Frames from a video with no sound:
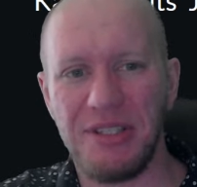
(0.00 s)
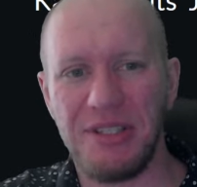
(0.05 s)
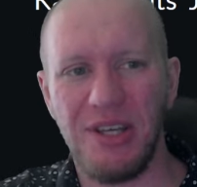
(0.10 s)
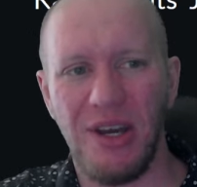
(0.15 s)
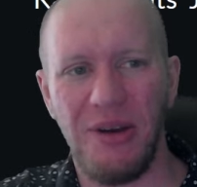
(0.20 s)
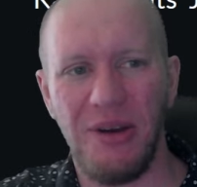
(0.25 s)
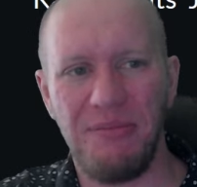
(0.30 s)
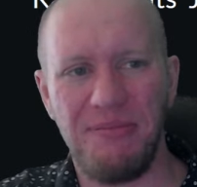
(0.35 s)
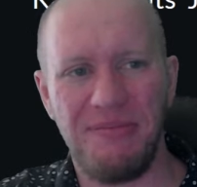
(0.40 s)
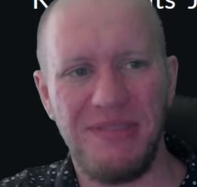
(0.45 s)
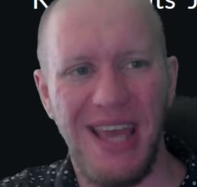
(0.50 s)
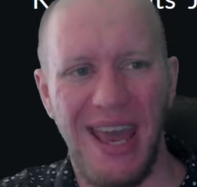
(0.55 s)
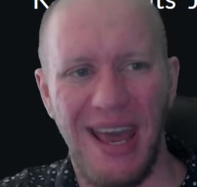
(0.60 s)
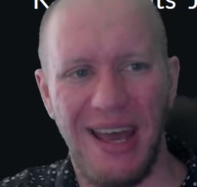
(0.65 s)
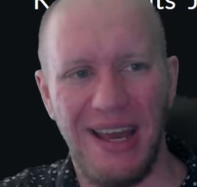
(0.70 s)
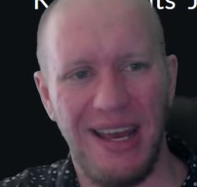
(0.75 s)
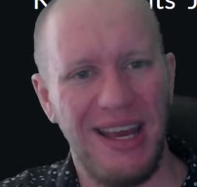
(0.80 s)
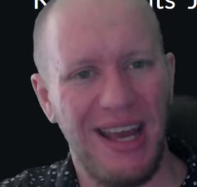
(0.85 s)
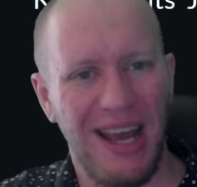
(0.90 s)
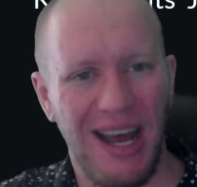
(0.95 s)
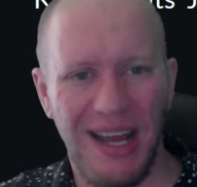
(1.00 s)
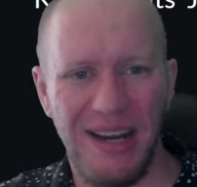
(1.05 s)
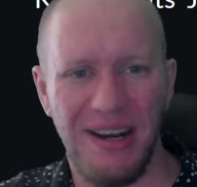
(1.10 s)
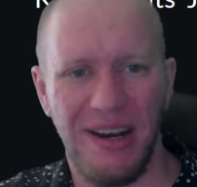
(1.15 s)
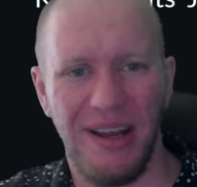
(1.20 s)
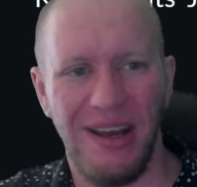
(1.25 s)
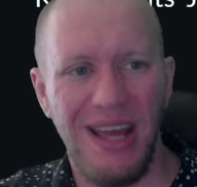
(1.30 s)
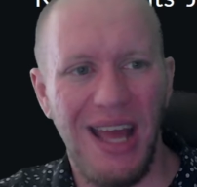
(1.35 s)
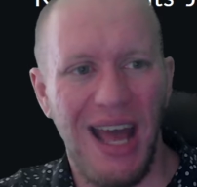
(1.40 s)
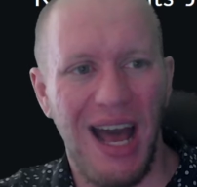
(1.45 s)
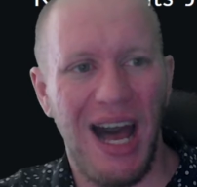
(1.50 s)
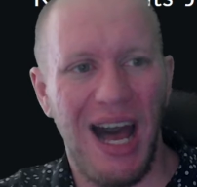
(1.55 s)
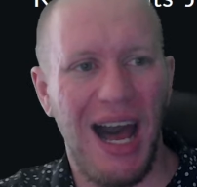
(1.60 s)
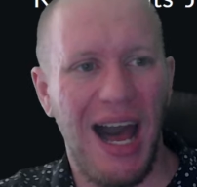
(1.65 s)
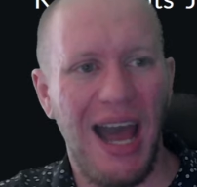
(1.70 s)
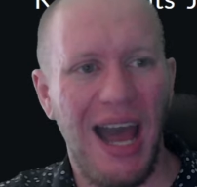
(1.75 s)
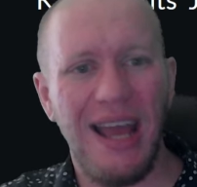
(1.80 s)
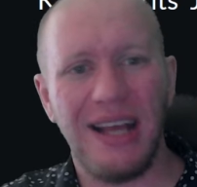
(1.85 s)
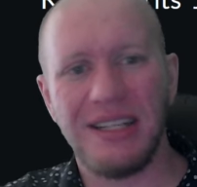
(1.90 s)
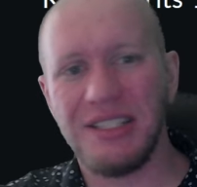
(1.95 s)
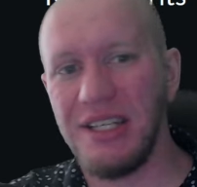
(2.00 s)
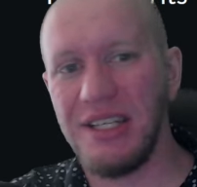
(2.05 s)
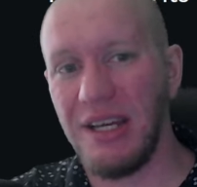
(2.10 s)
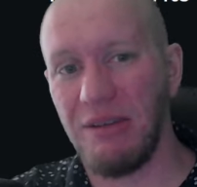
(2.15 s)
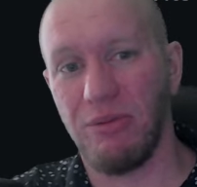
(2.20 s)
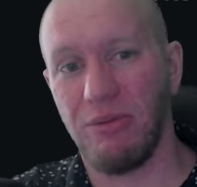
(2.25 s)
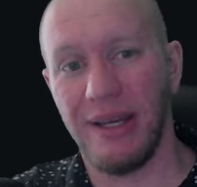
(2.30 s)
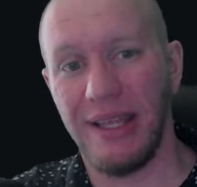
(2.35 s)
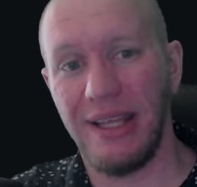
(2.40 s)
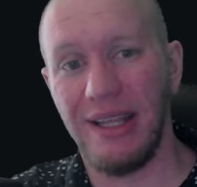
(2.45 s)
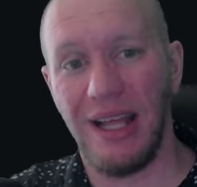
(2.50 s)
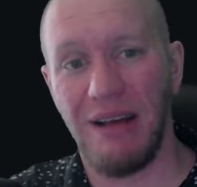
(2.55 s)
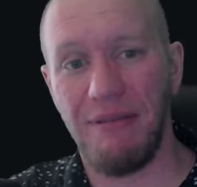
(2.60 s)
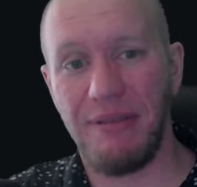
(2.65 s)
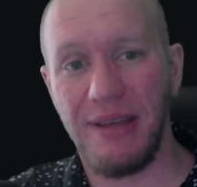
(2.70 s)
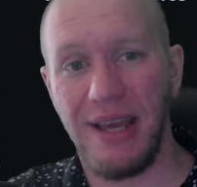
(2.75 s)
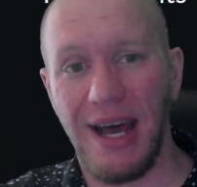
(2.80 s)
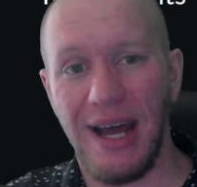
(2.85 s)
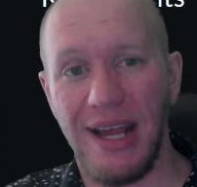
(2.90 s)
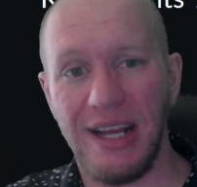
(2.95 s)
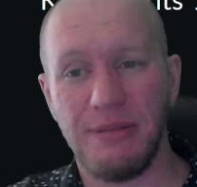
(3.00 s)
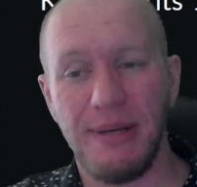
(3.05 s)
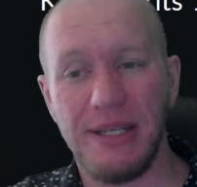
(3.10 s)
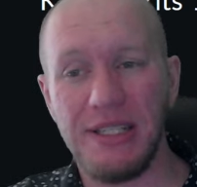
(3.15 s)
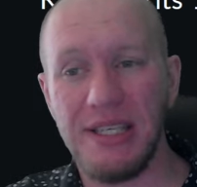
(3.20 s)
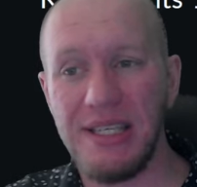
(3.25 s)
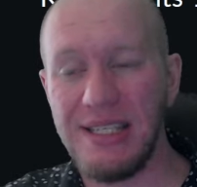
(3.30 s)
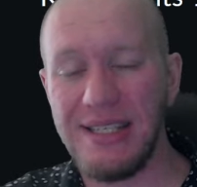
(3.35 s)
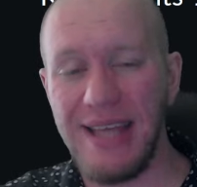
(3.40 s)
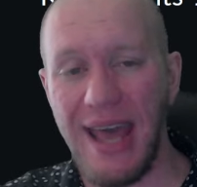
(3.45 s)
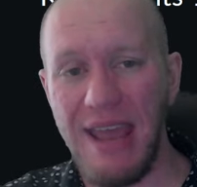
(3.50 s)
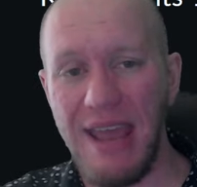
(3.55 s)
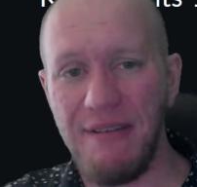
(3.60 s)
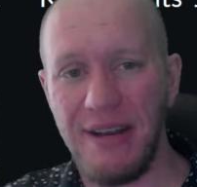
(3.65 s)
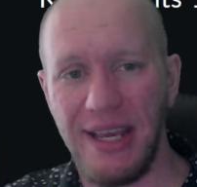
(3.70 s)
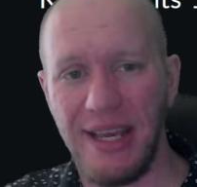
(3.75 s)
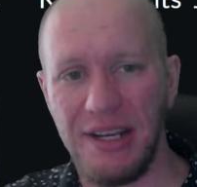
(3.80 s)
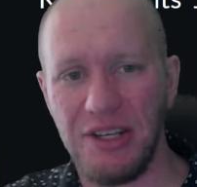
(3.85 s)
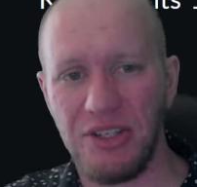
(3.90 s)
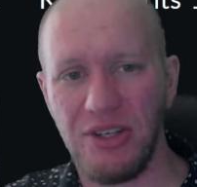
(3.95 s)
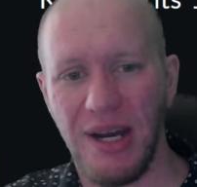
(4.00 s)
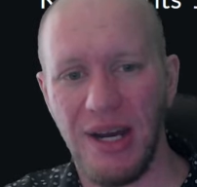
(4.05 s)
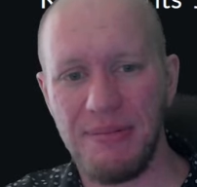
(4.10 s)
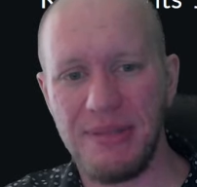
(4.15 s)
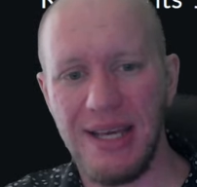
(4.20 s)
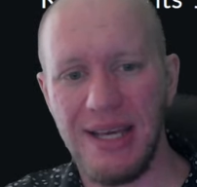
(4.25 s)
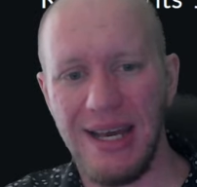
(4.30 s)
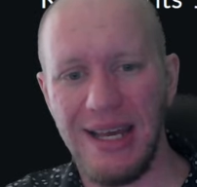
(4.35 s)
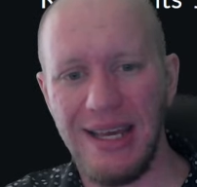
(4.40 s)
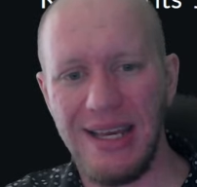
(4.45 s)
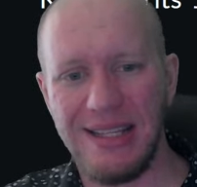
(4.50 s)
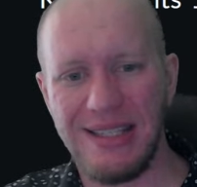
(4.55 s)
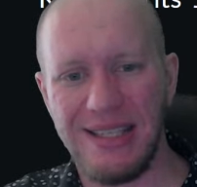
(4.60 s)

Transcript: So yeah, I don't know. I actually really love the art, especially this Aven Interrupter.